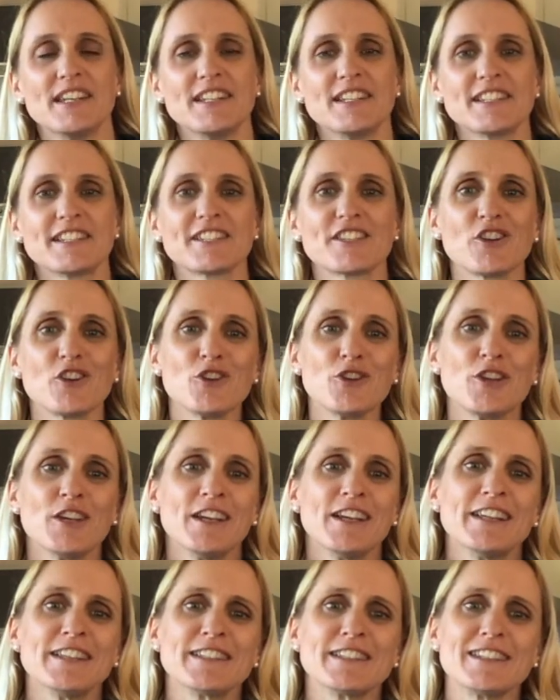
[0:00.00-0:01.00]
So
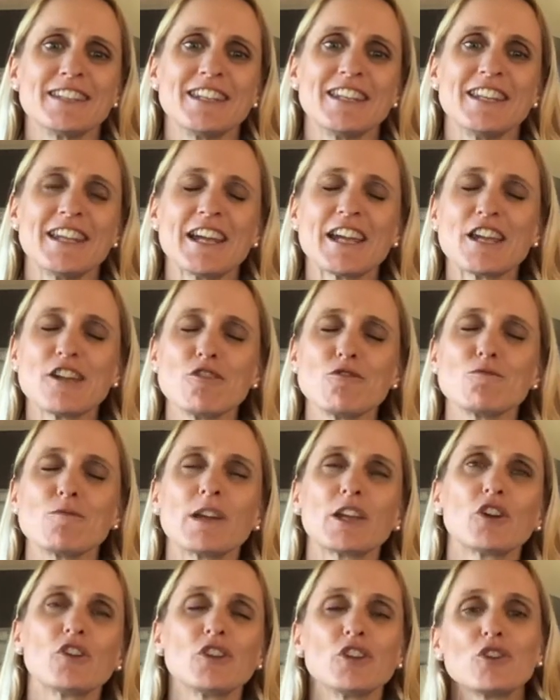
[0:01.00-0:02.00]
today we're going
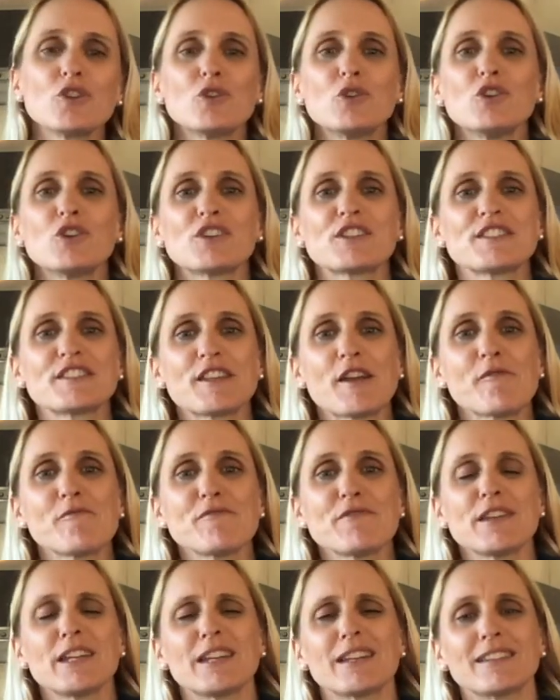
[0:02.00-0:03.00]
to cook
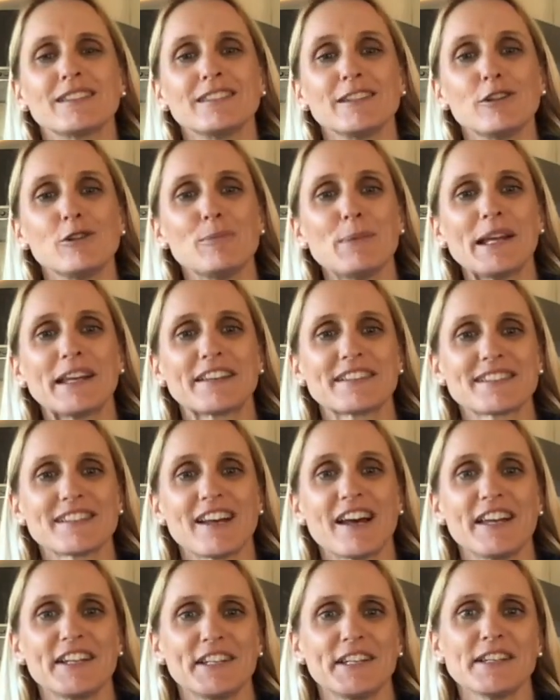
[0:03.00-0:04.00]
something a little bit
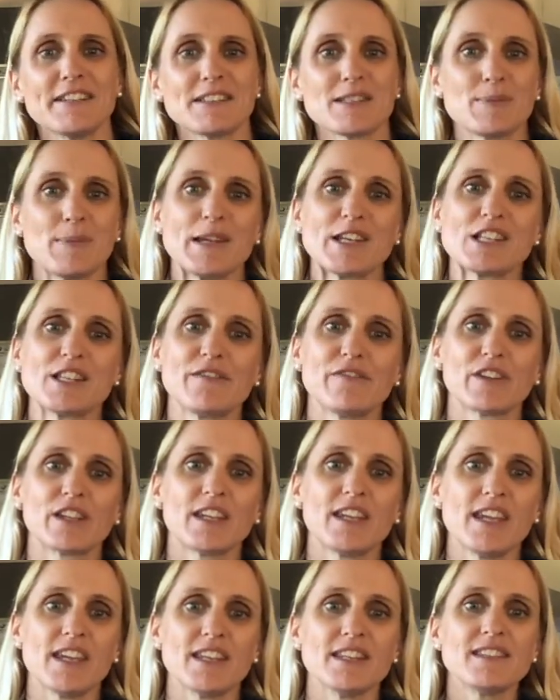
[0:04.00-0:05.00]
exciting, especially for
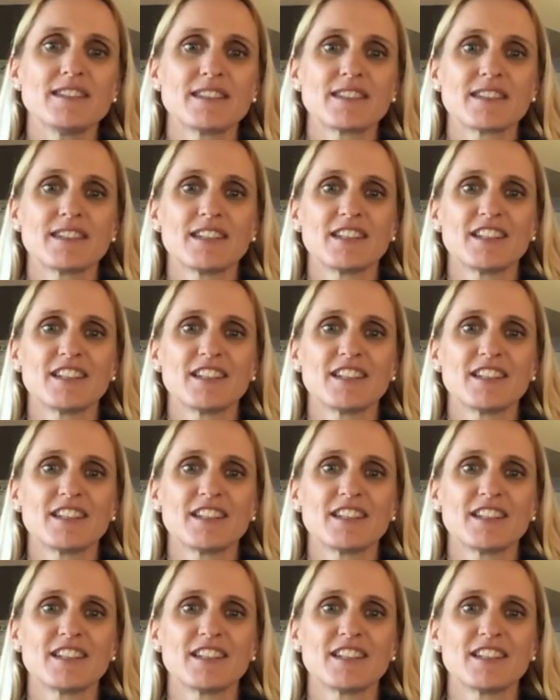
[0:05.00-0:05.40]
kids.